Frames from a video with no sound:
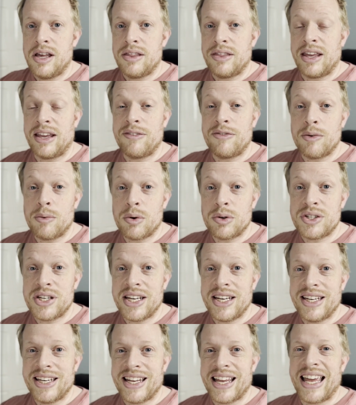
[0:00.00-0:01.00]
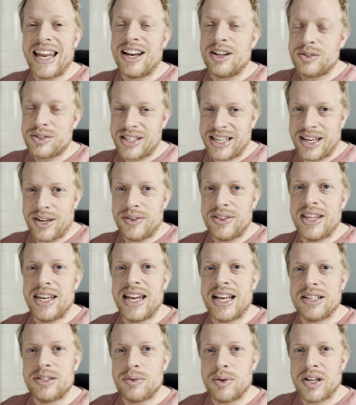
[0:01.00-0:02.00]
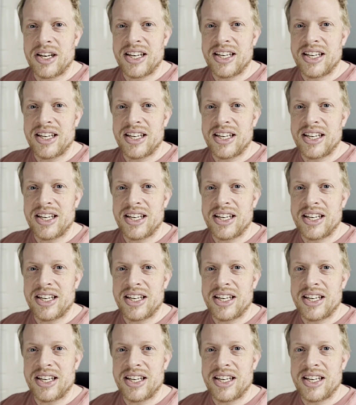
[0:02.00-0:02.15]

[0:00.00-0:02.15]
Thank you for watching, and I'll see you in the next one.